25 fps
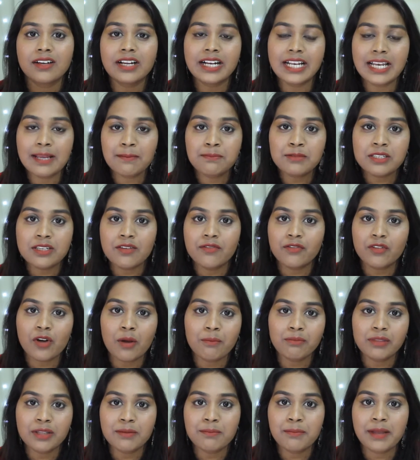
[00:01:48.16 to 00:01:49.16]
clips
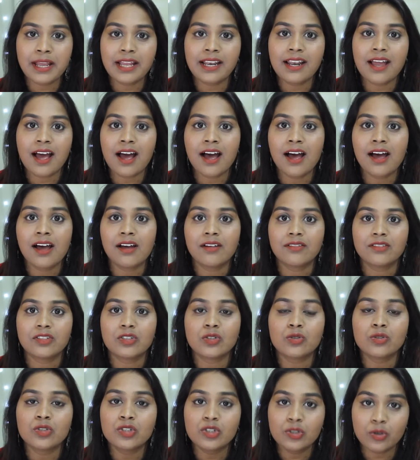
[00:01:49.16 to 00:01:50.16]
from the Mela
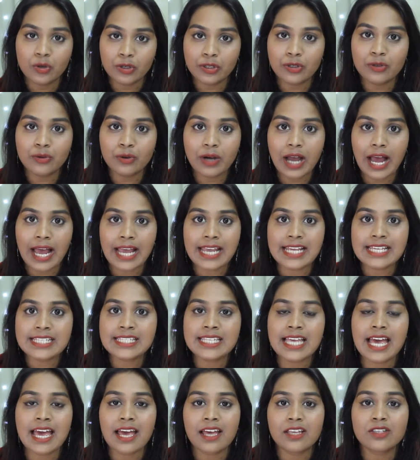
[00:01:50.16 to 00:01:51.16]
to show you guys
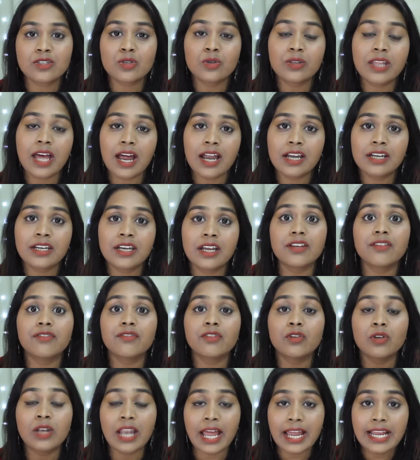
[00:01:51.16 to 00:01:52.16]
so that if
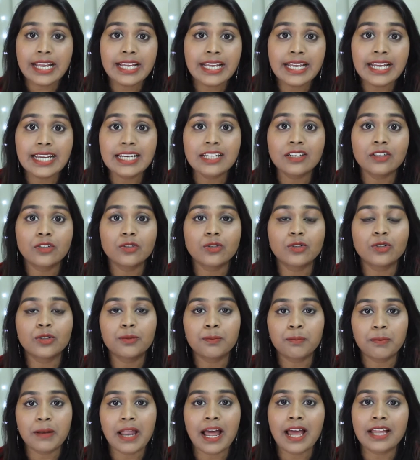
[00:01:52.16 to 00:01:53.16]
you like it, you
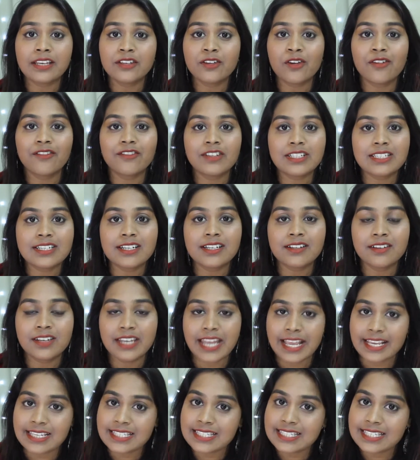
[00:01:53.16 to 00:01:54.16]
could plan your visit
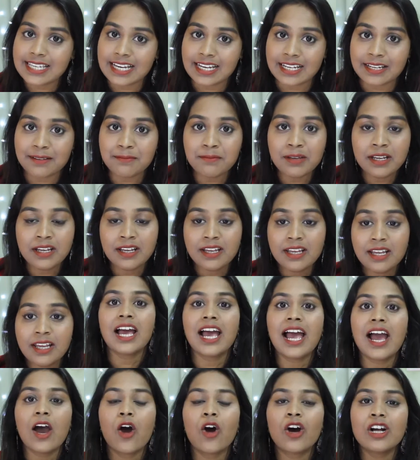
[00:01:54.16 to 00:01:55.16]
next time.
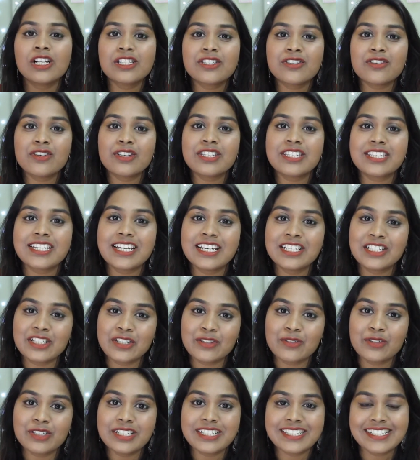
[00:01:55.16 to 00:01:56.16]
Also stay
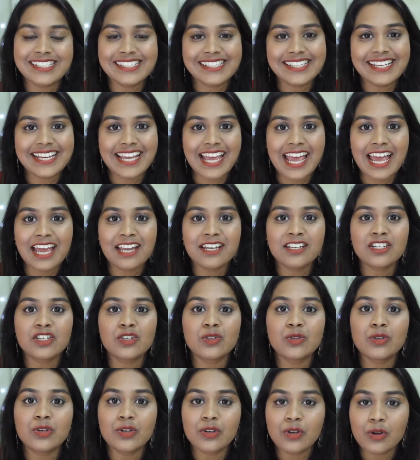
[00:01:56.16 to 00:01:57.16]
tuned till the end
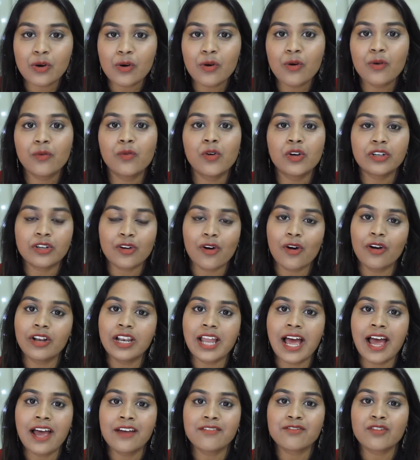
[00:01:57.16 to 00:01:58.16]
to know what all
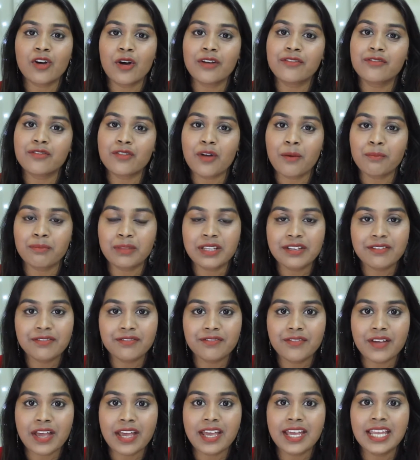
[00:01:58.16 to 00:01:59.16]
I have got from the
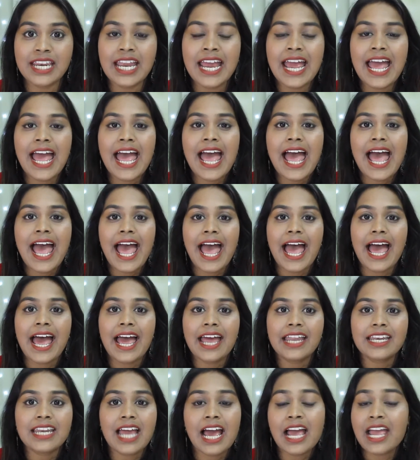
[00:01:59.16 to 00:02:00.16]
fair
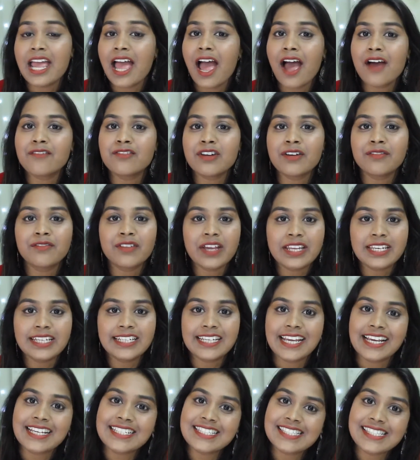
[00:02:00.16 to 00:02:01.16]
and I have a
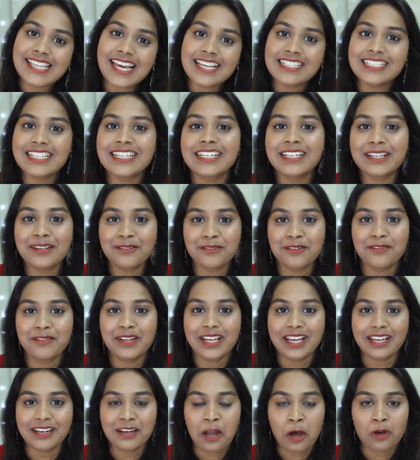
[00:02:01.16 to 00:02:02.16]
very exciting
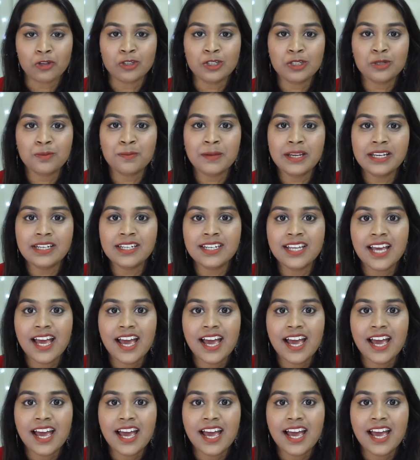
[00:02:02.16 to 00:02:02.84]
giveaway announcement